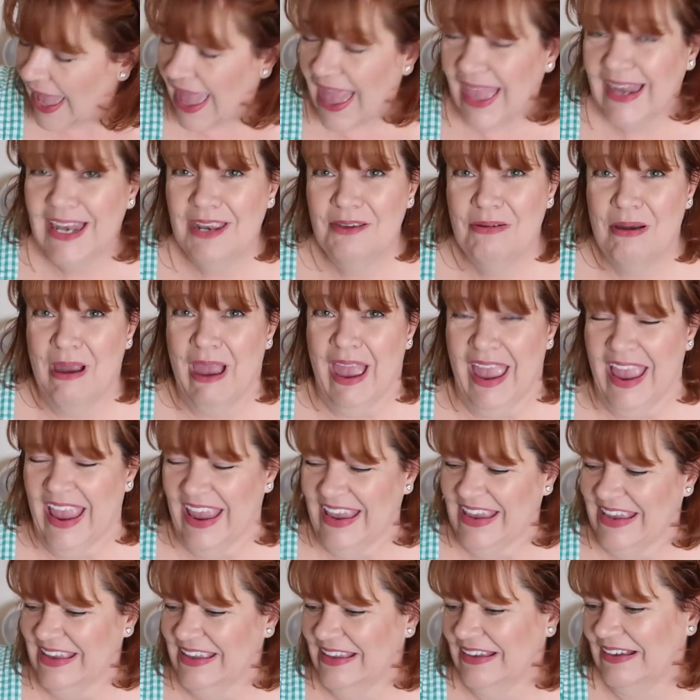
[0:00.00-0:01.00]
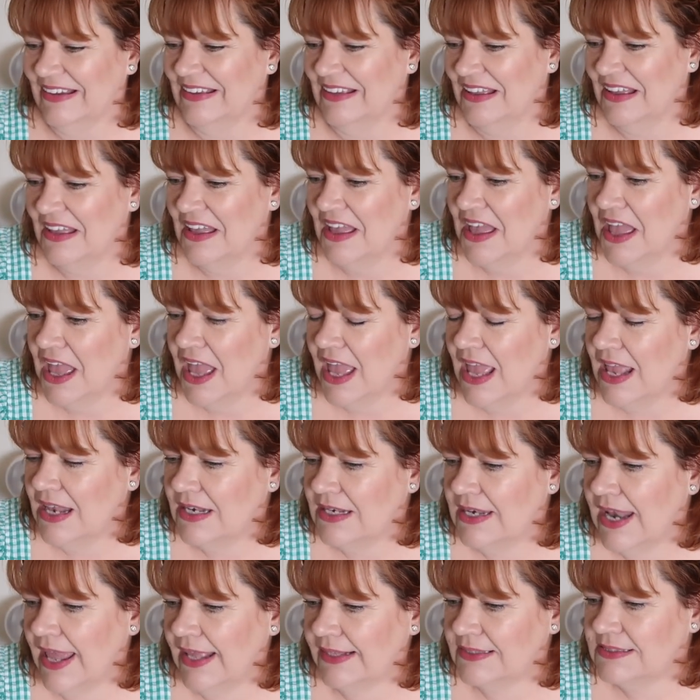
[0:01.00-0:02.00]
Anyway,
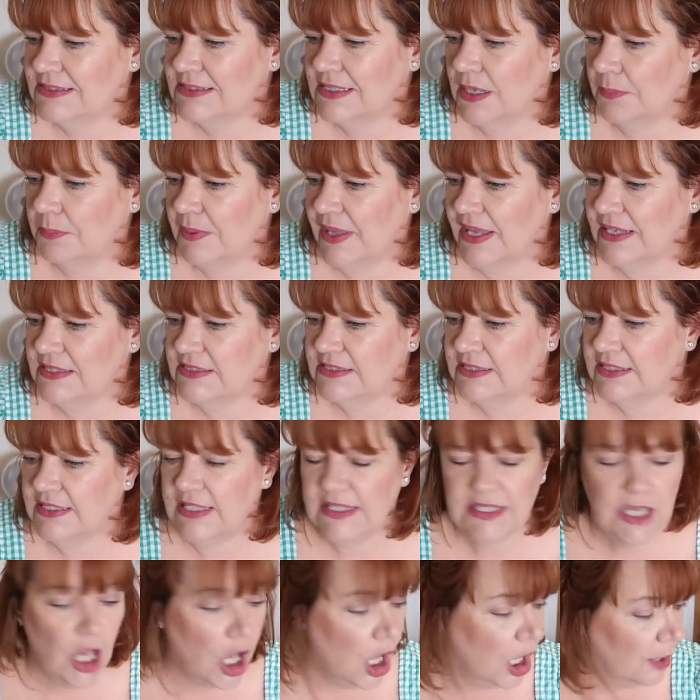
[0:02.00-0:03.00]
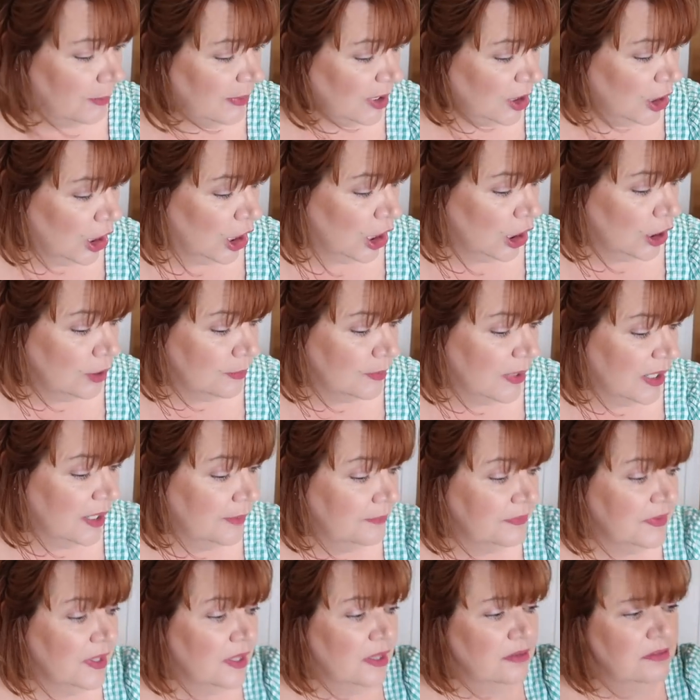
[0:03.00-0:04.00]
next up is the Karma Coma
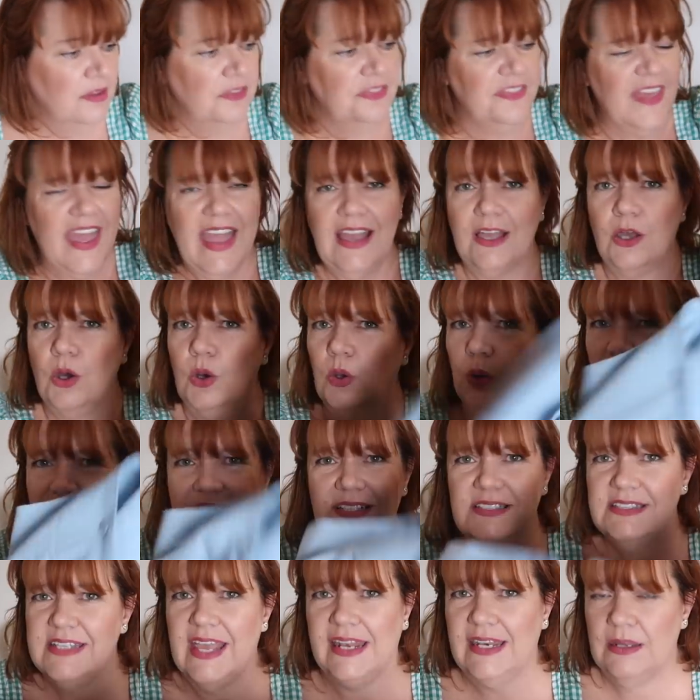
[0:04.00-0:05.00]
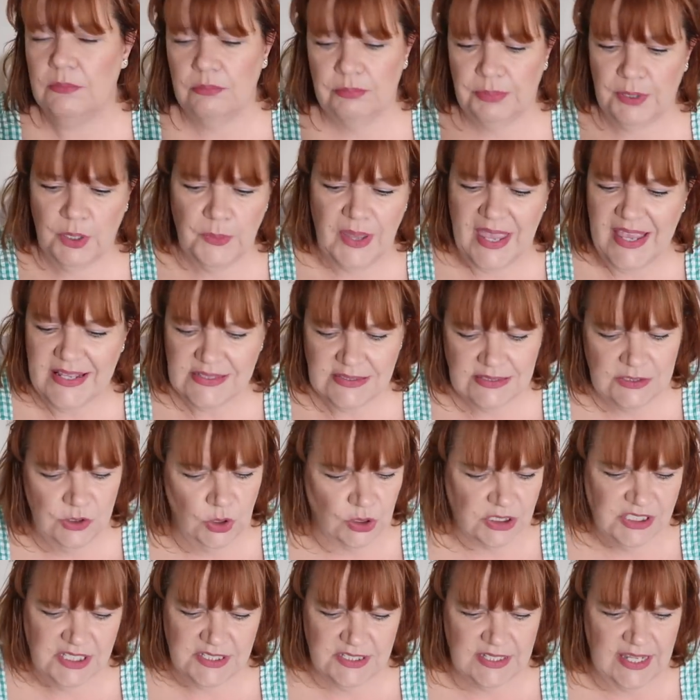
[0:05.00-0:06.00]
that they're calling denim blue. It's
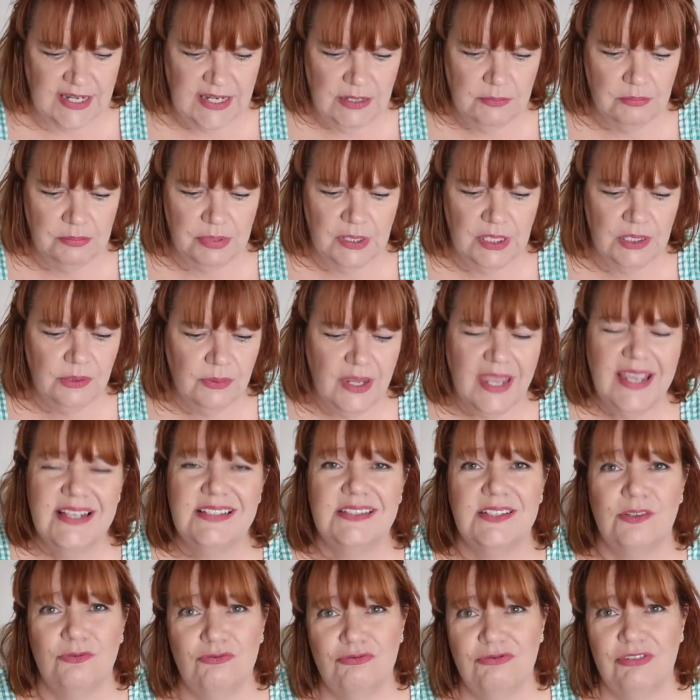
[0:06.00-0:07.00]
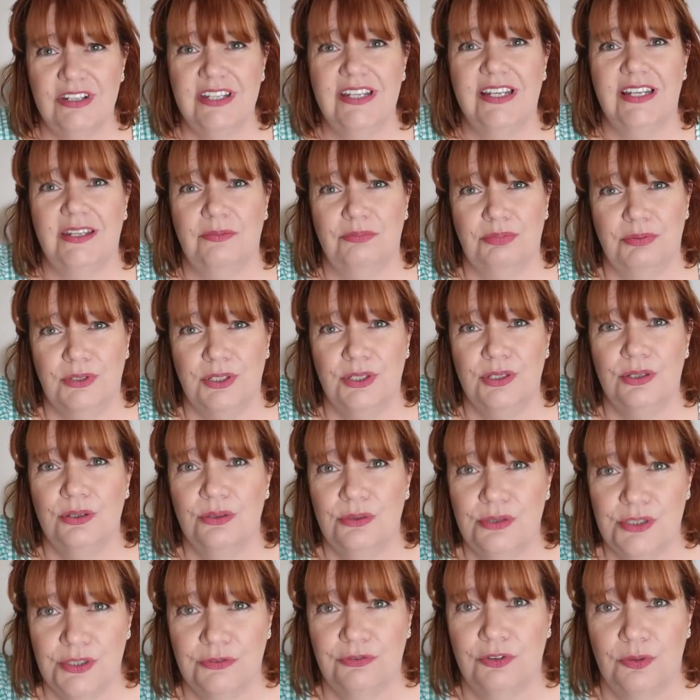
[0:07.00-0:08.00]
not a denim blue. It's a really
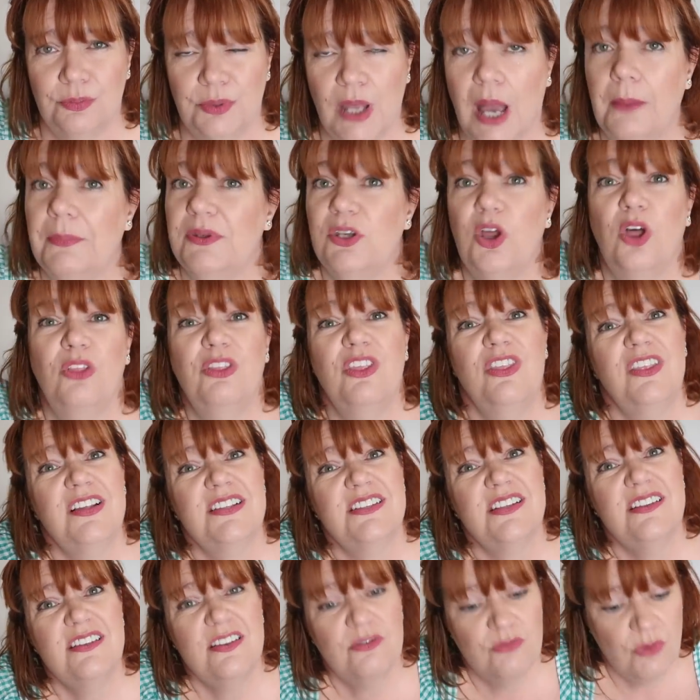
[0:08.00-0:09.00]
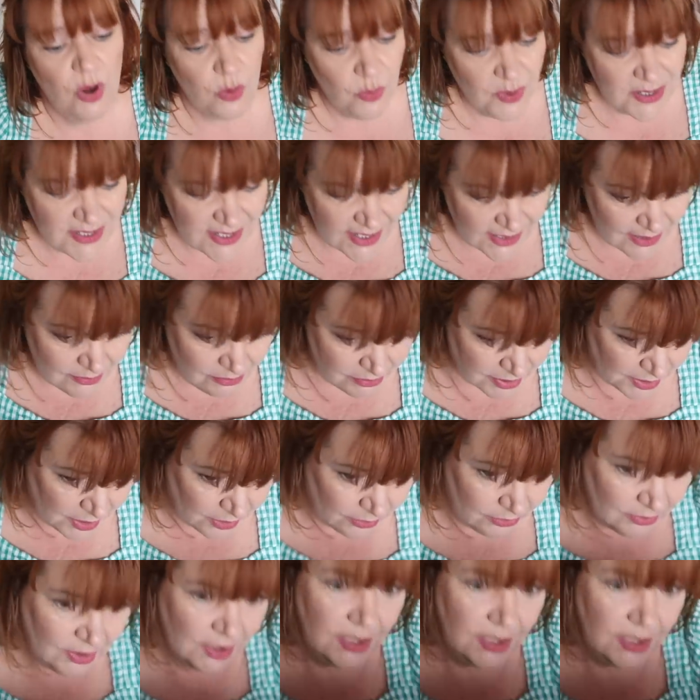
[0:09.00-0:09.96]
beautiful. I'm not that there's anything wrong with denim blue,